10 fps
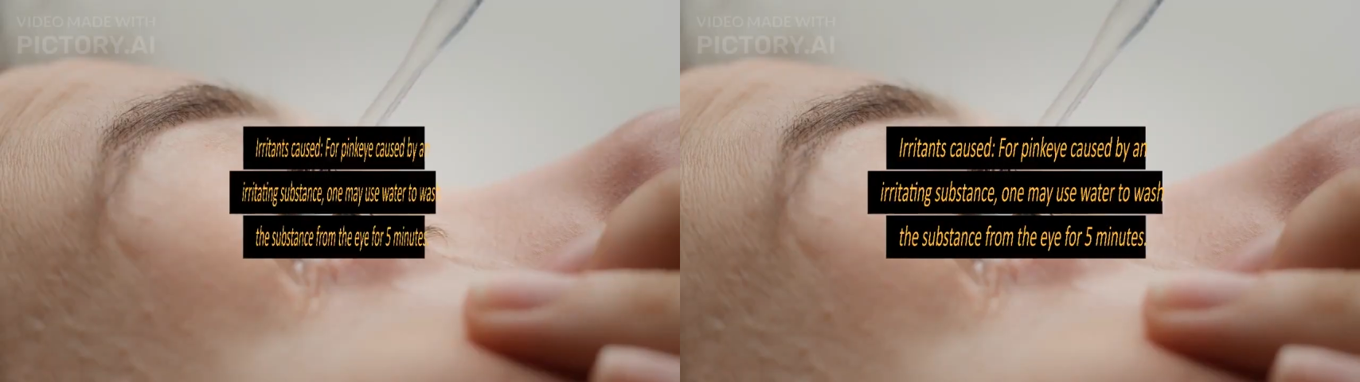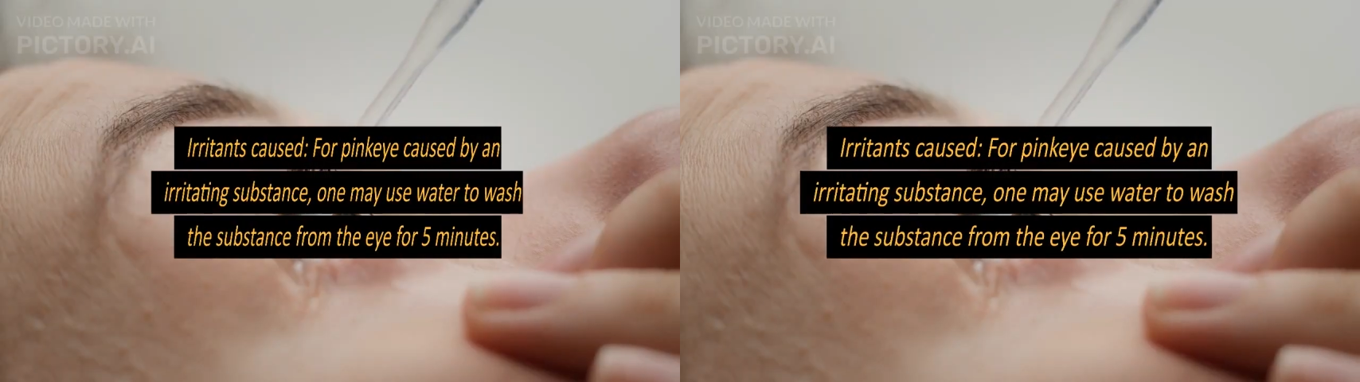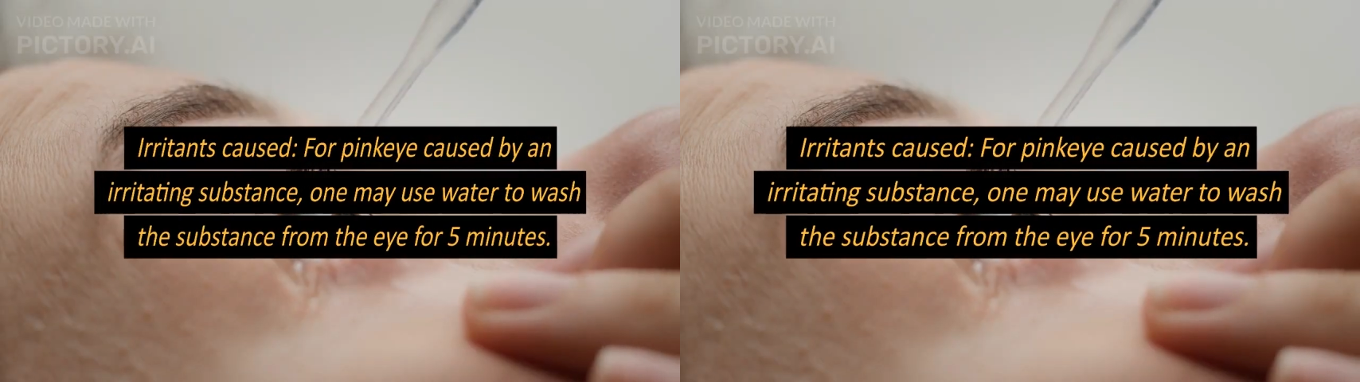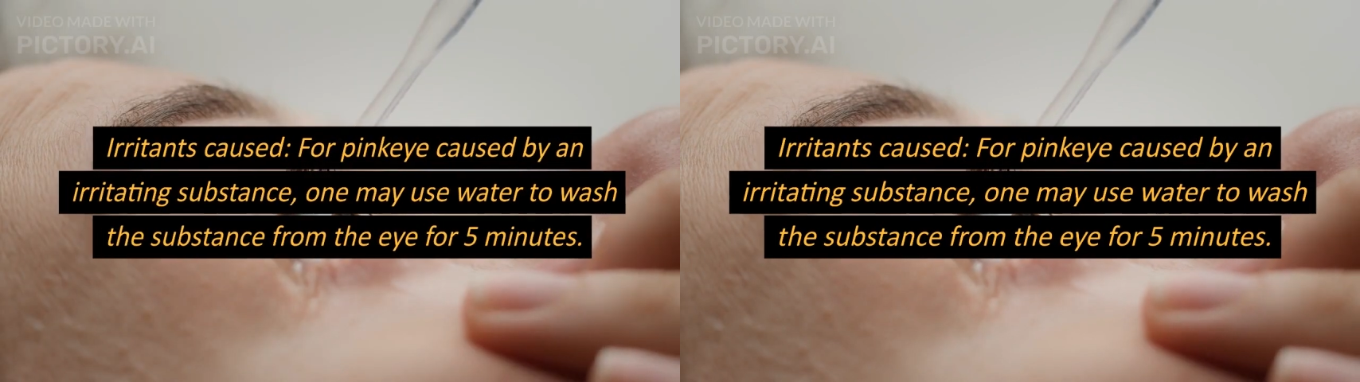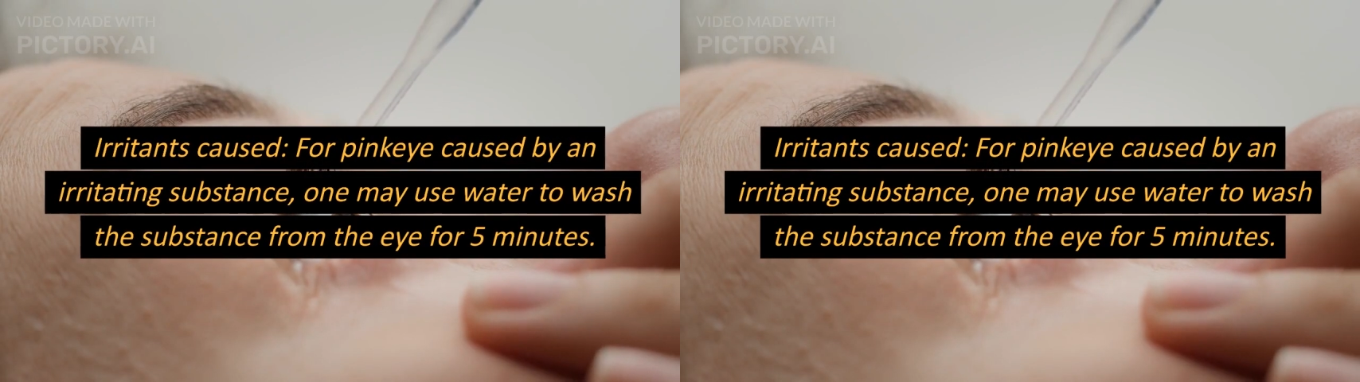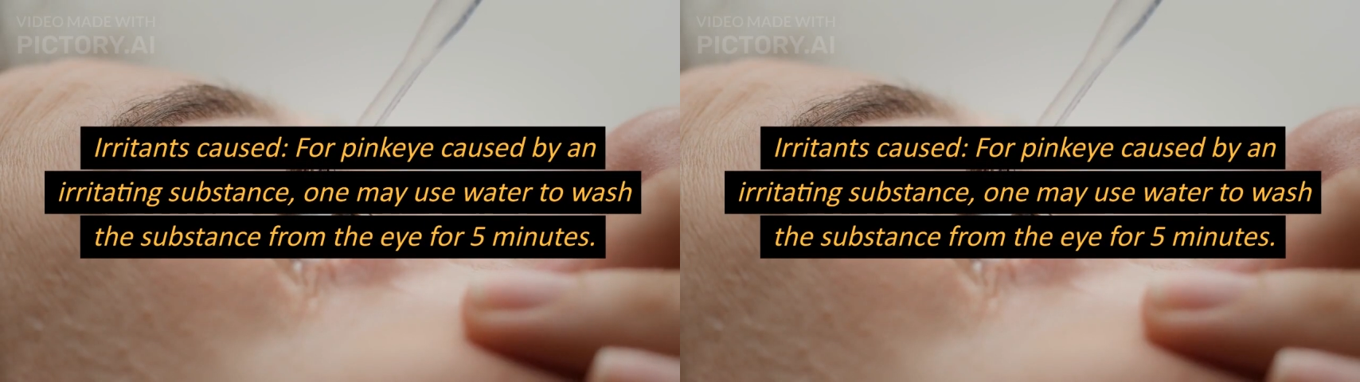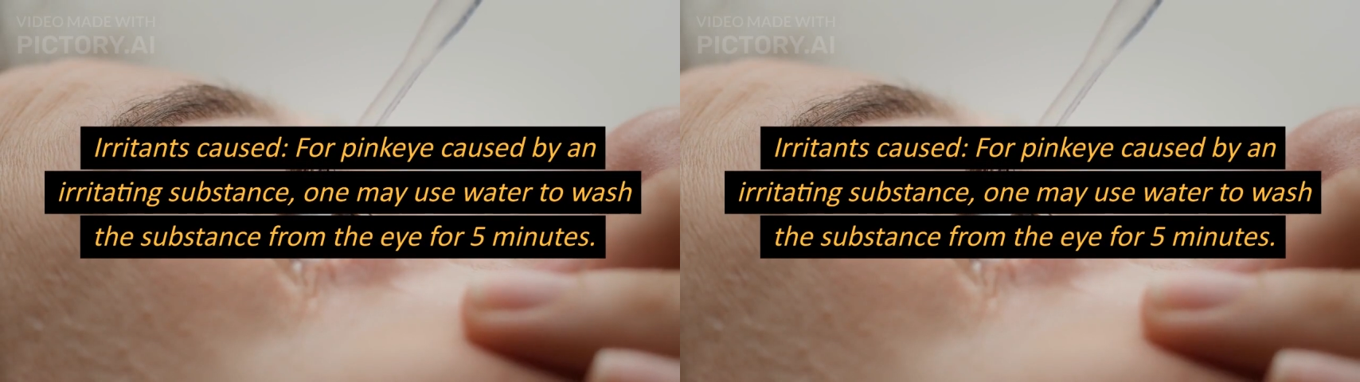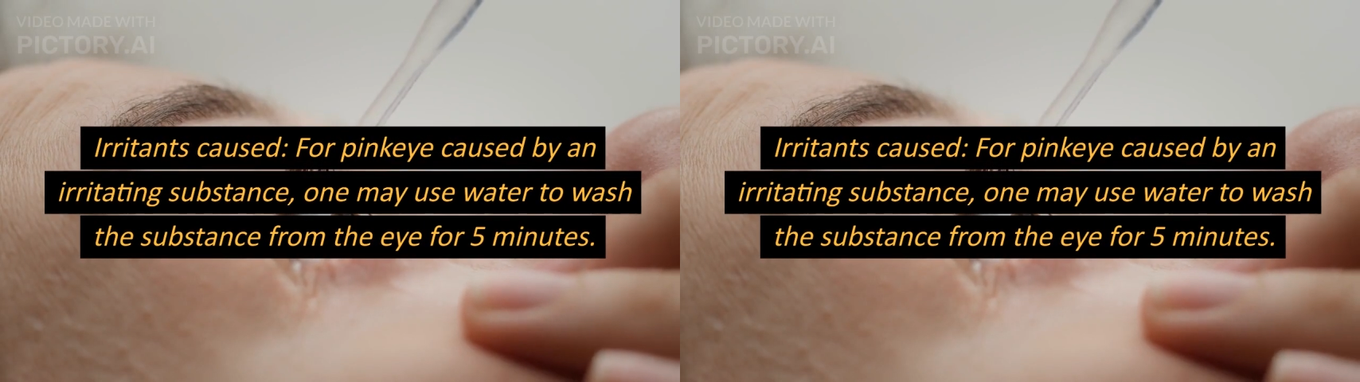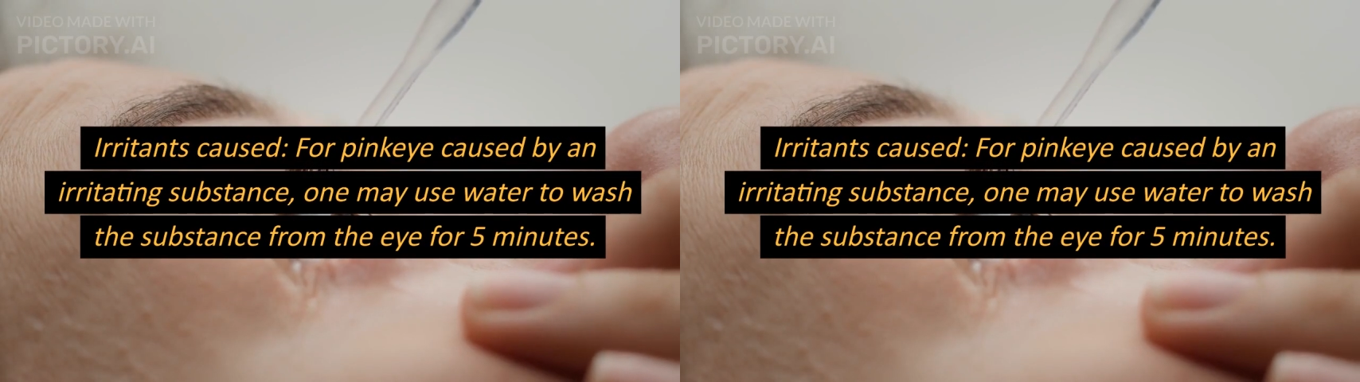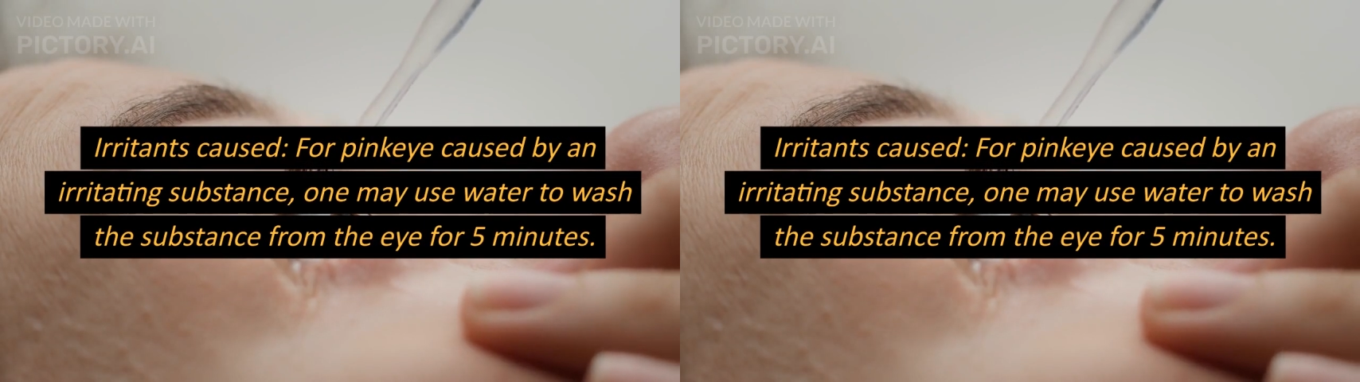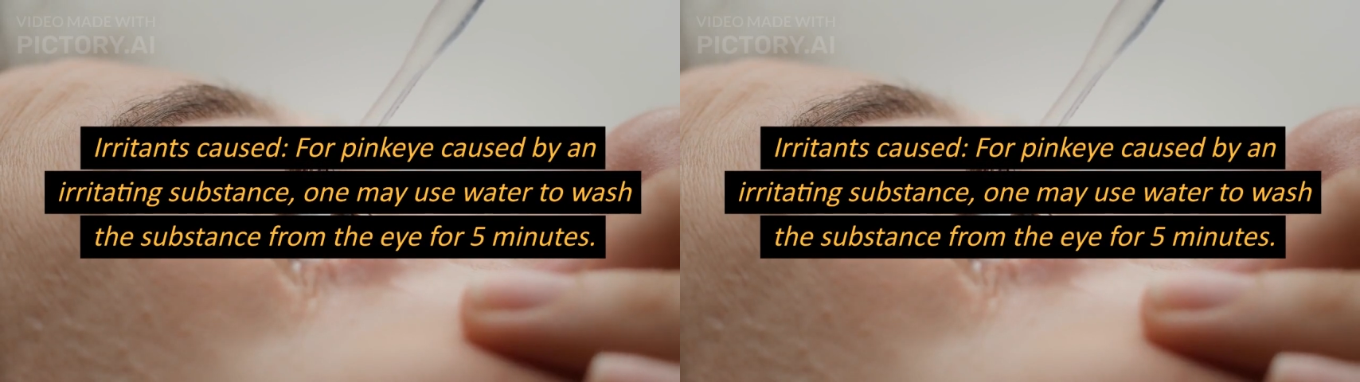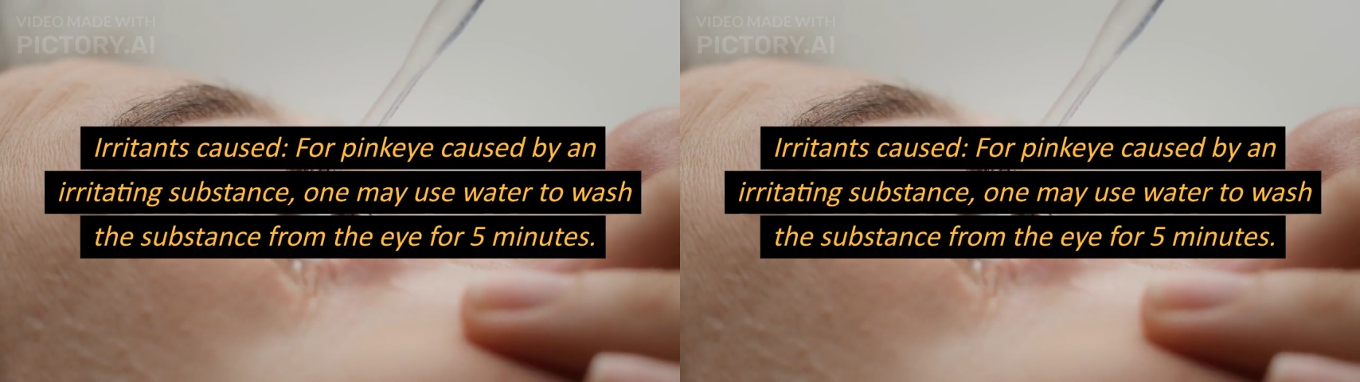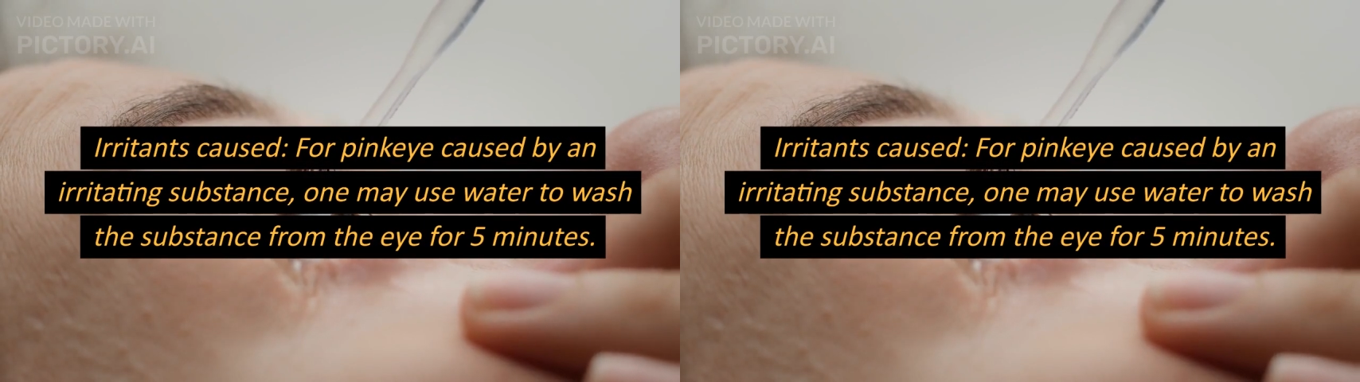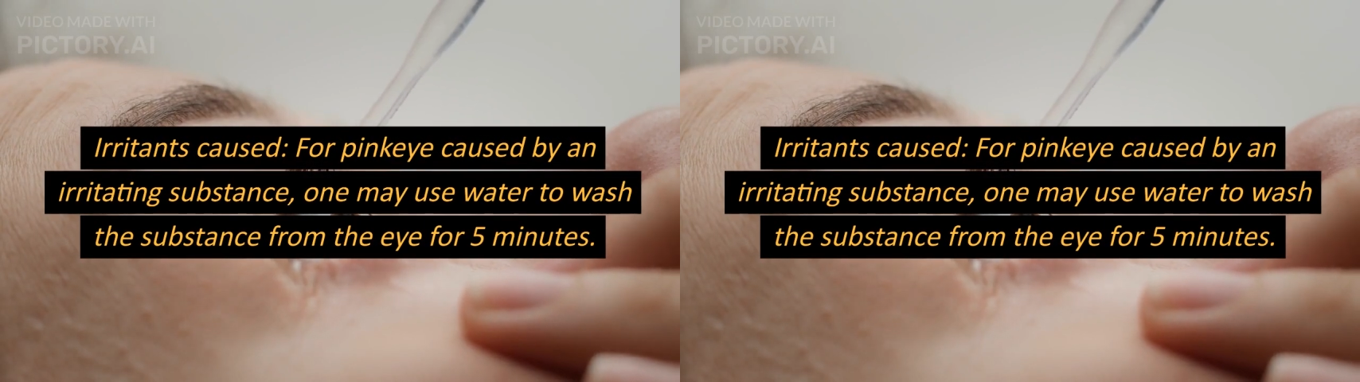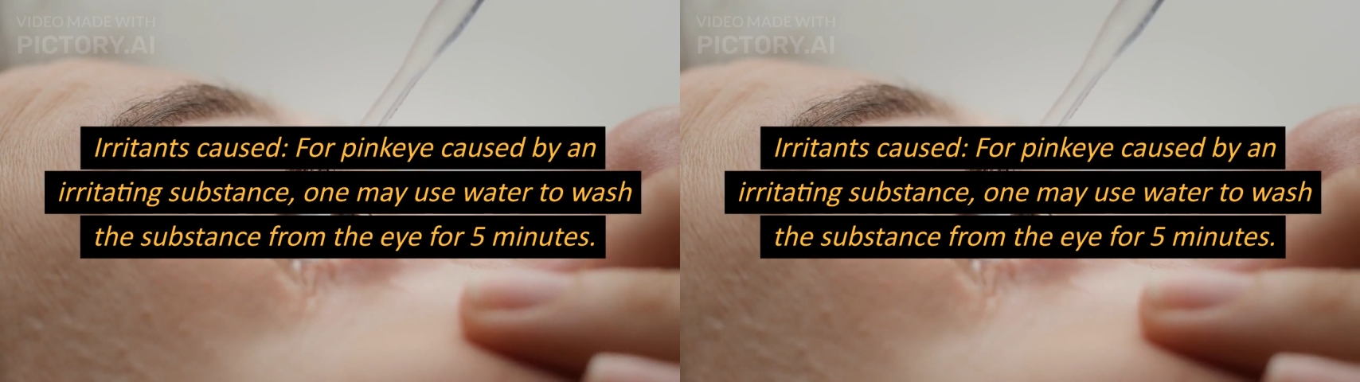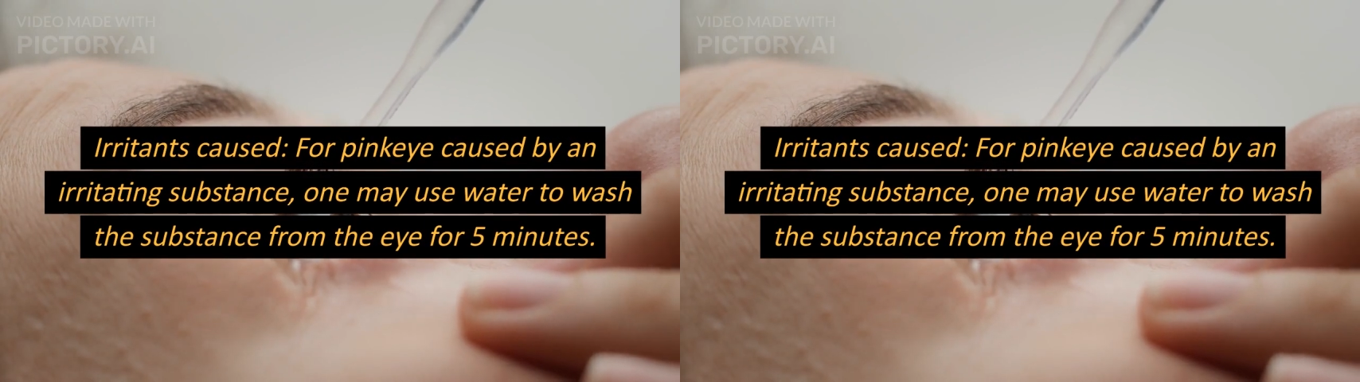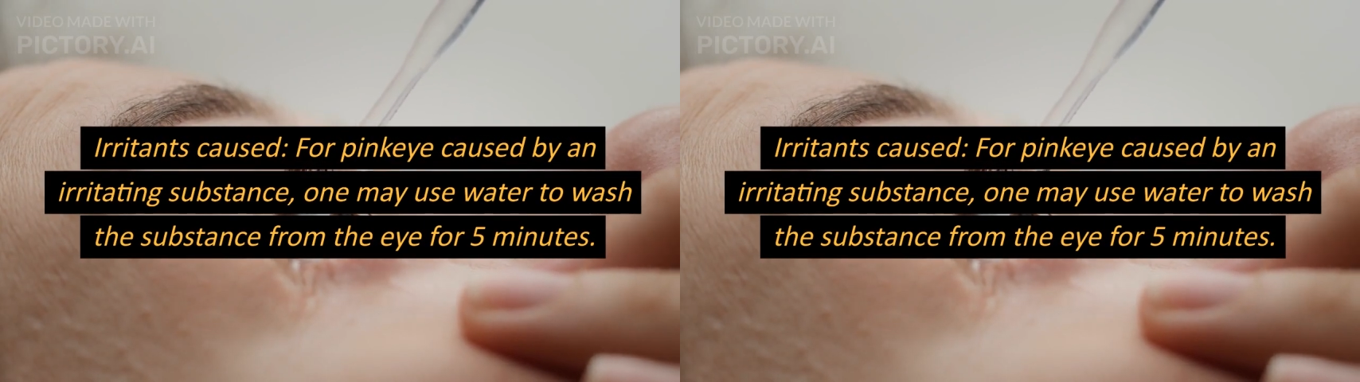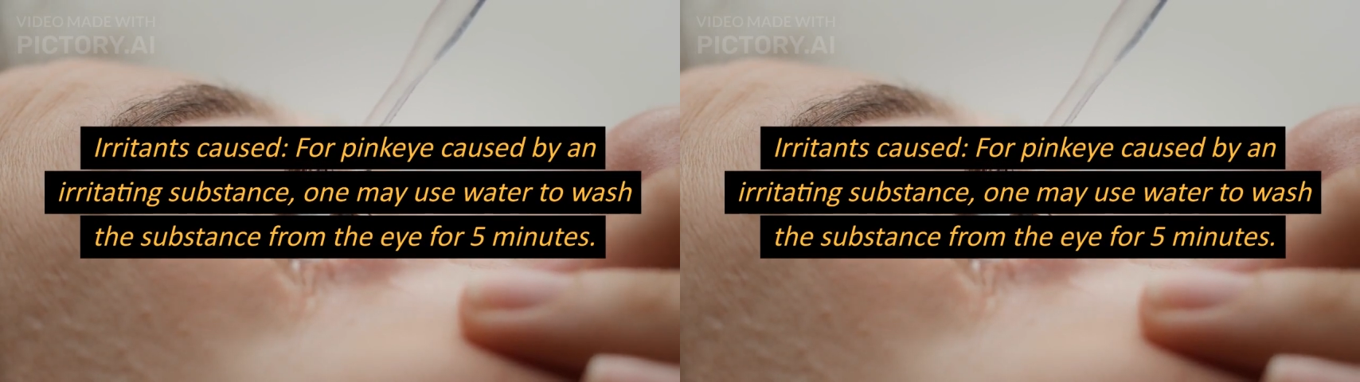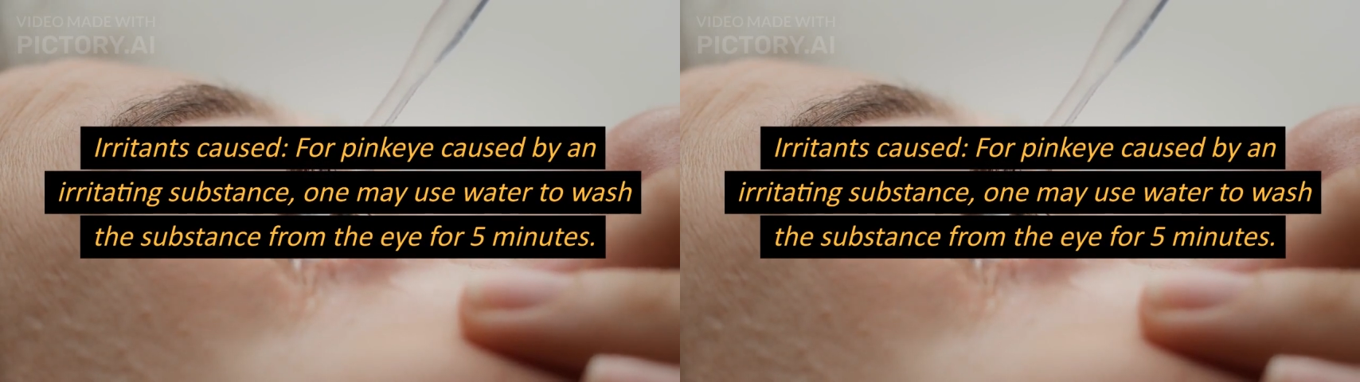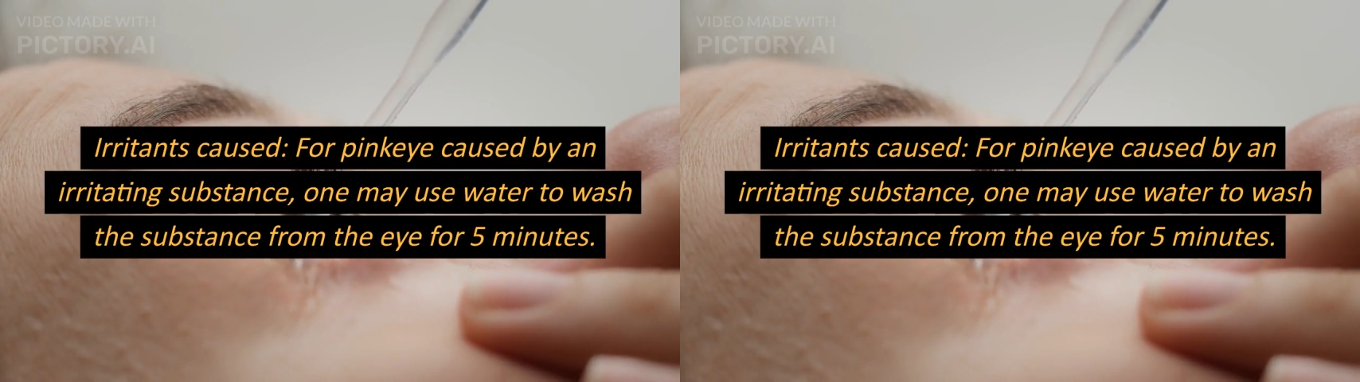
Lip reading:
Nobody's mouth can be seen.